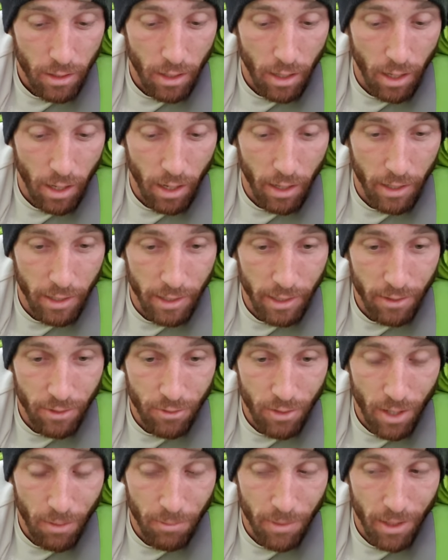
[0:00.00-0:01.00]
uh, and it
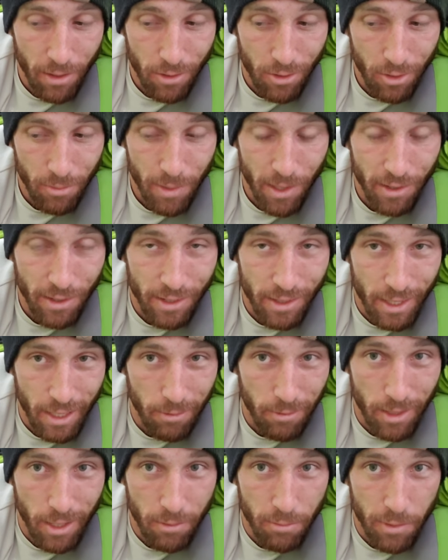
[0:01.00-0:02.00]
dropped down to about the same
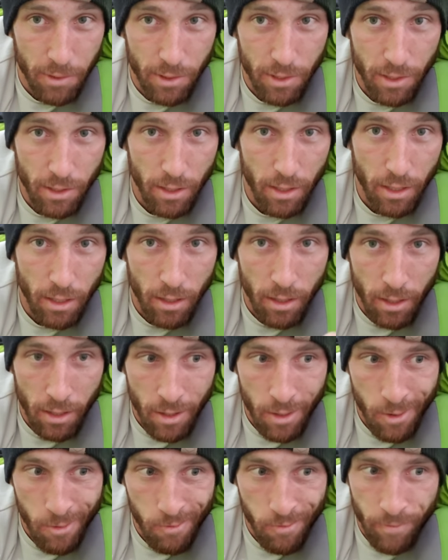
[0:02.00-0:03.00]
temperature, and
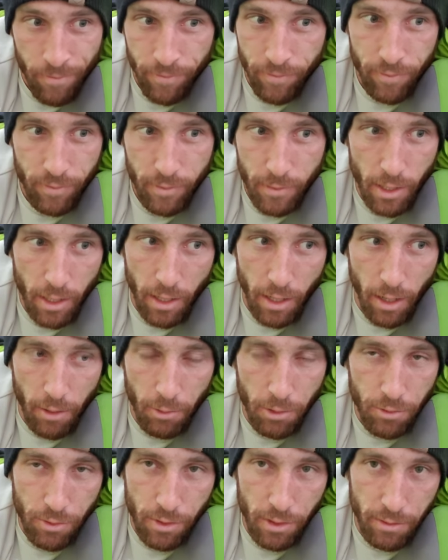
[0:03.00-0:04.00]
and I
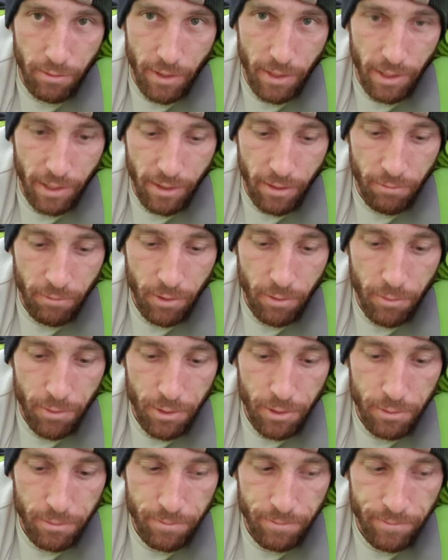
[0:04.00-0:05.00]
was really very
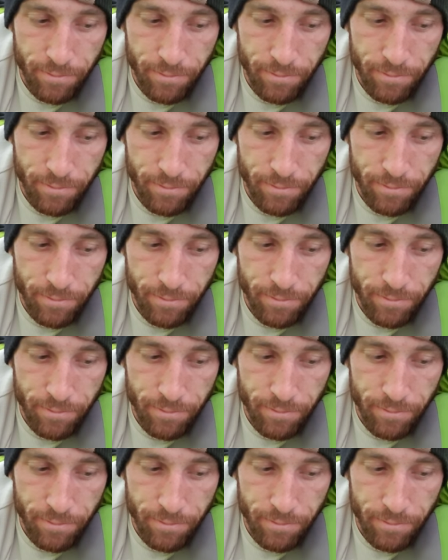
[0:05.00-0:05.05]
comfortable.